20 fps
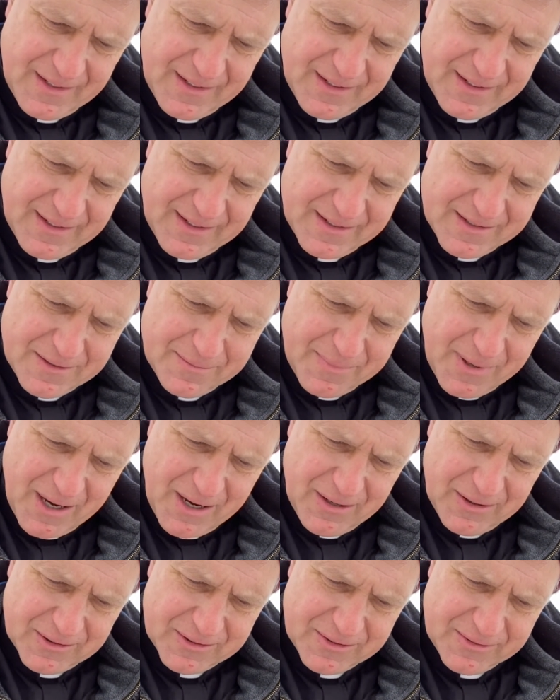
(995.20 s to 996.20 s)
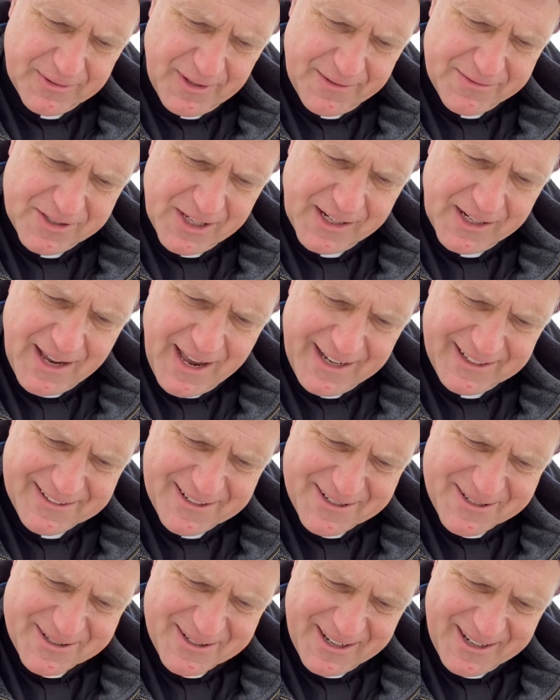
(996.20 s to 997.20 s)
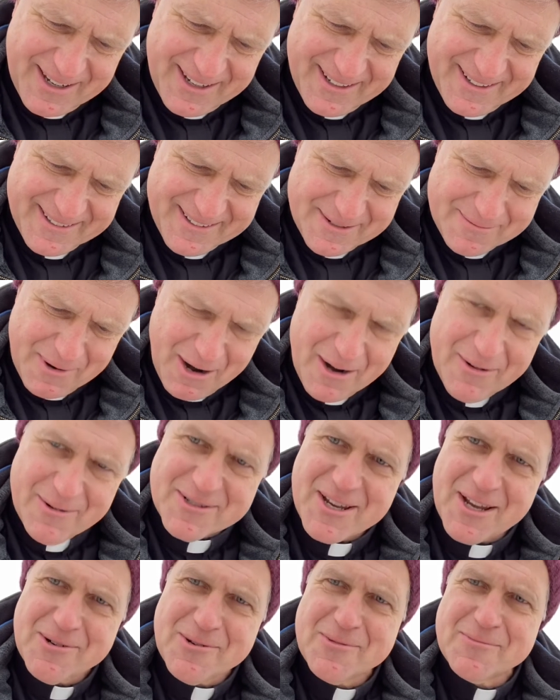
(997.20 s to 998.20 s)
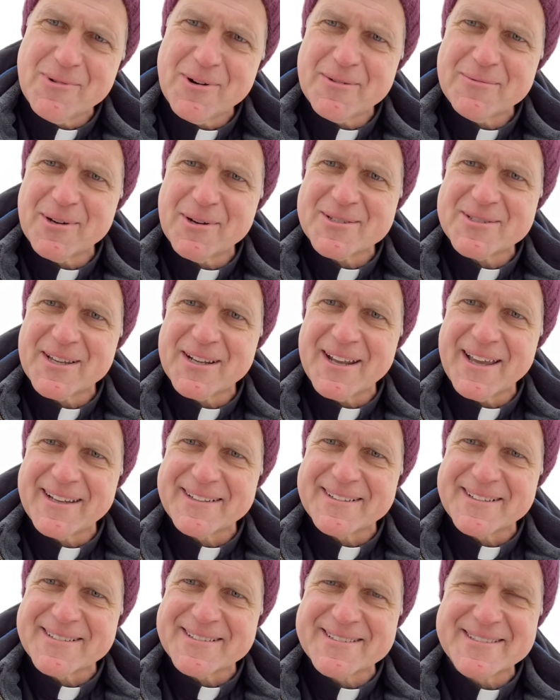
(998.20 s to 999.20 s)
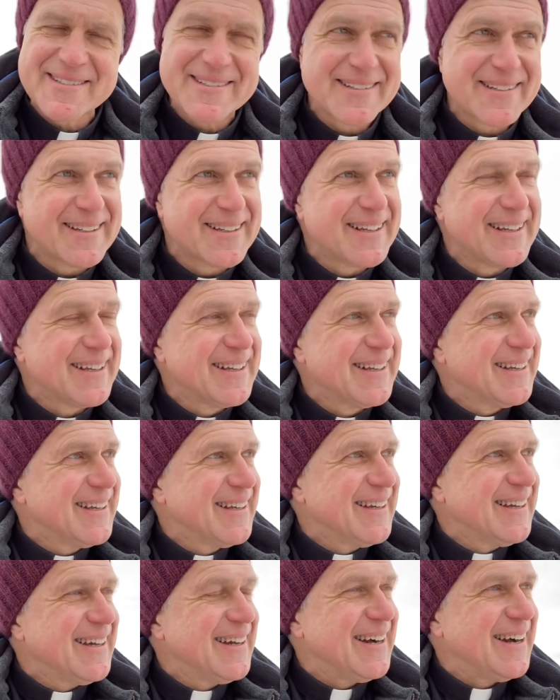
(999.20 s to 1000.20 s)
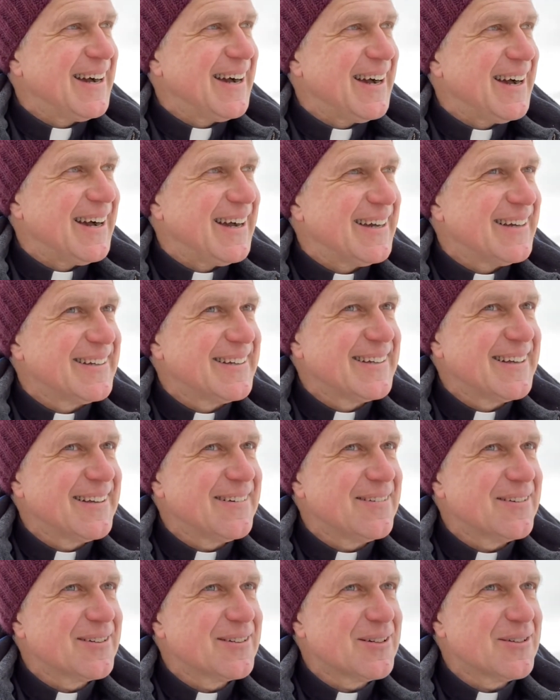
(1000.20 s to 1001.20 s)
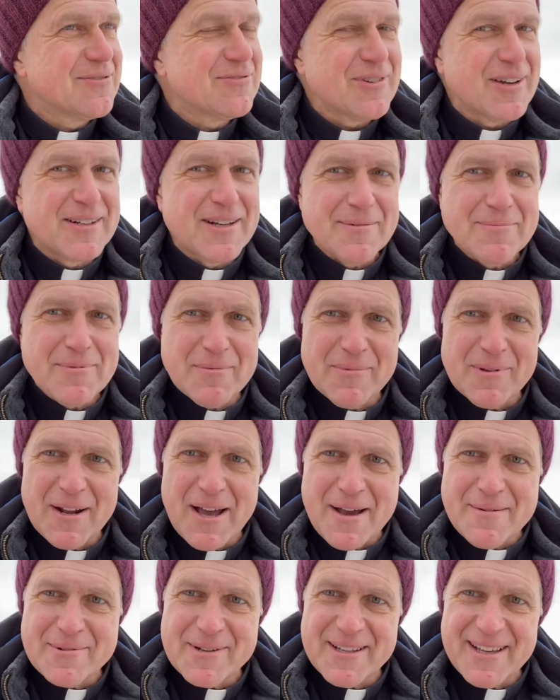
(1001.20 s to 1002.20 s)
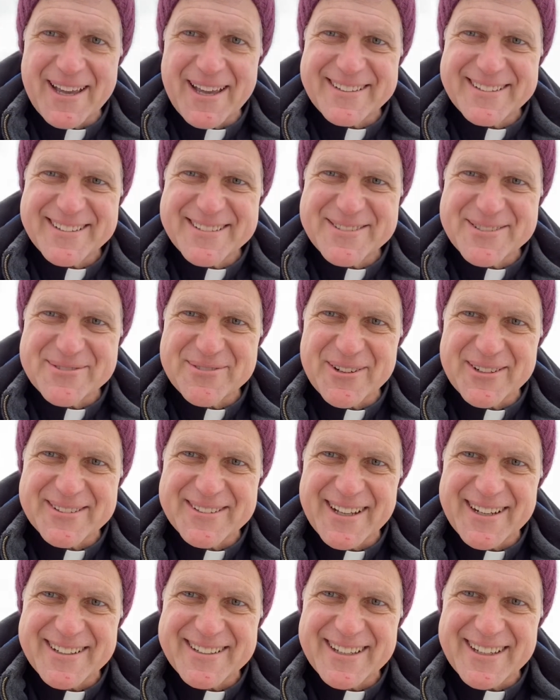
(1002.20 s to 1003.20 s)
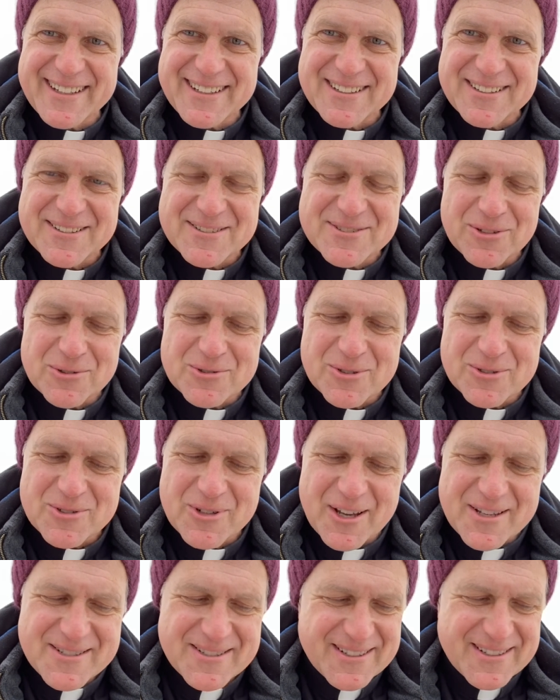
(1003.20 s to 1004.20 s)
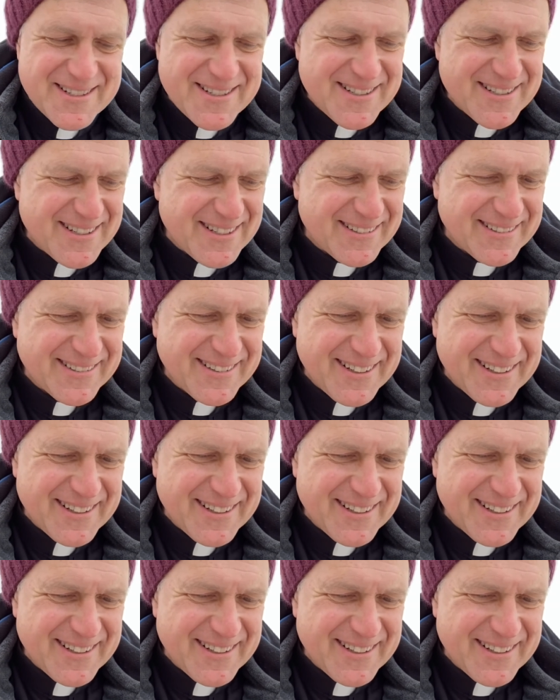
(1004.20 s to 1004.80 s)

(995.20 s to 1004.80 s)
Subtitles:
is about, we have St. Agnes Day tomorrow. I wish I knew more about St. Agnes. Good friend up in Menominee, Agnes, who's very dedicated to social justice and